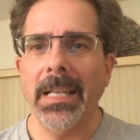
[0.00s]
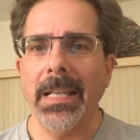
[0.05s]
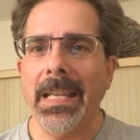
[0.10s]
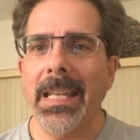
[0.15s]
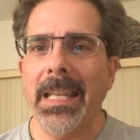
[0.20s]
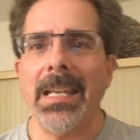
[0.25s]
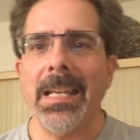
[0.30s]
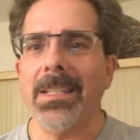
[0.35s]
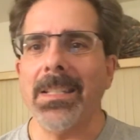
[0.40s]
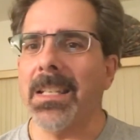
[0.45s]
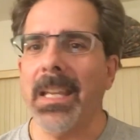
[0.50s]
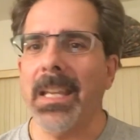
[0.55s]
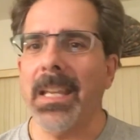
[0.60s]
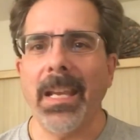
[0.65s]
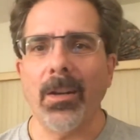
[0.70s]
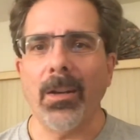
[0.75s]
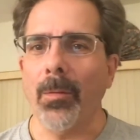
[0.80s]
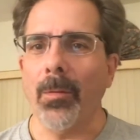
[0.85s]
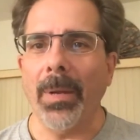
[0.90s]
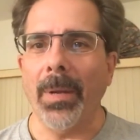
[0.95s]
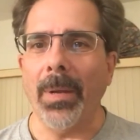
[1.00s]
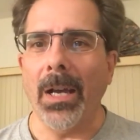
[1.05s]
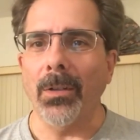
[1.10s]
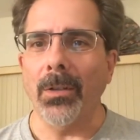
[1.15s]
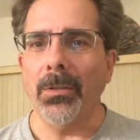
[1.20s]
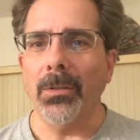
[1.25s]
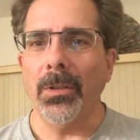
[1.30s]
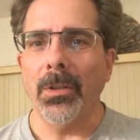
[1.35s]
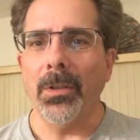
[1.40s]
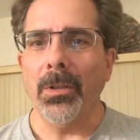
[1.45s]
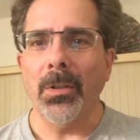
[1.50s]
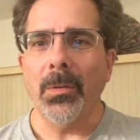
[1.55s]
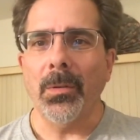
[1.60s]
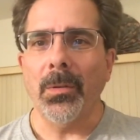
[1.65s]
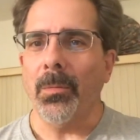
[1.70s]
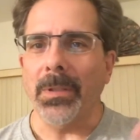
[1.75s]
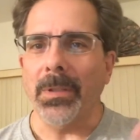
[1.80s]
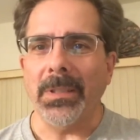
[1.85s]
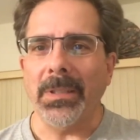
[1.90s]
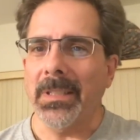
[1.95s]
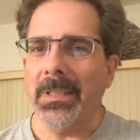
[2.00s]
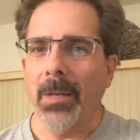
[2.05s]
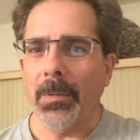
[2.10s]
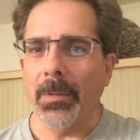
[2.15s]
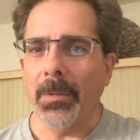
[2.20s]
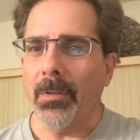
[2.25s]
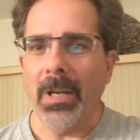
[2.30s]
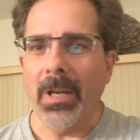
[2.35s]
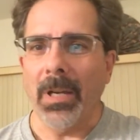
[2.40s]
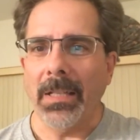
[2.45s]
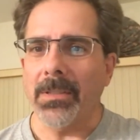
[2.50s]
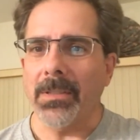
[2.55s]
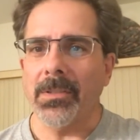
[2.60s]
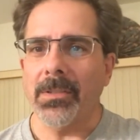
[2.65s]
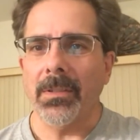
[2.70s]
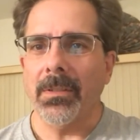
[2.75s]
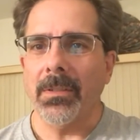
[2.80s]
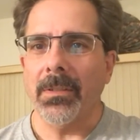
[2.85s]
He doesn't care about what the Democrats,